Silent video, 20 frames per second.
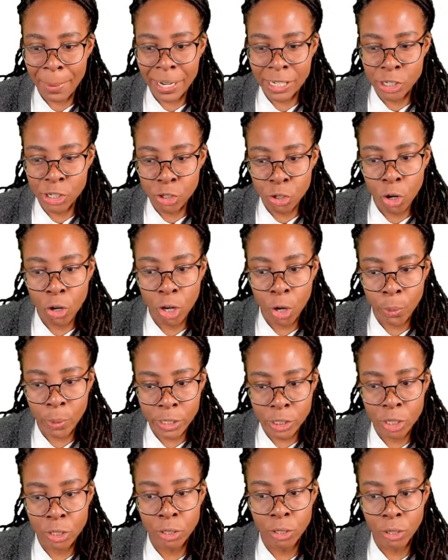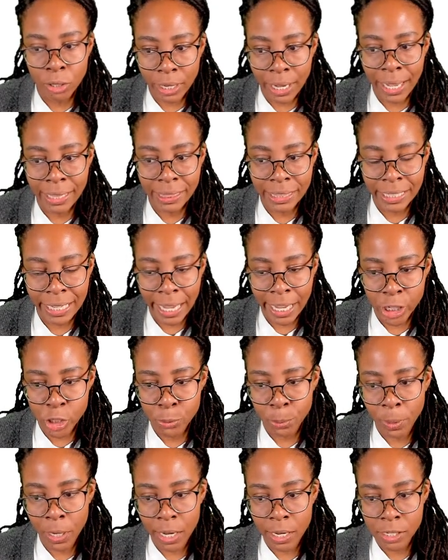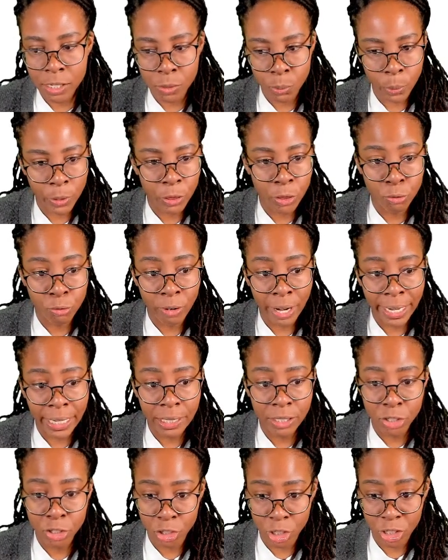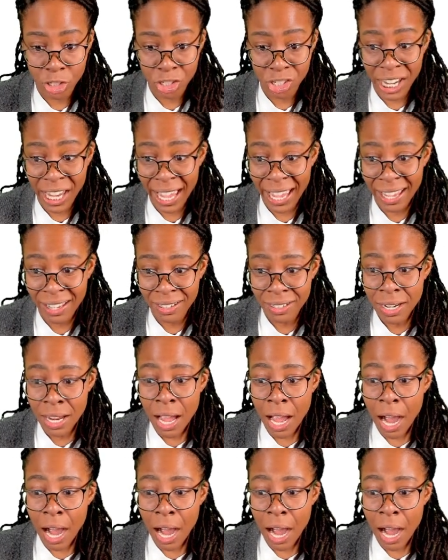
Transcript: actually not going to look at the H+ with the rate just yet.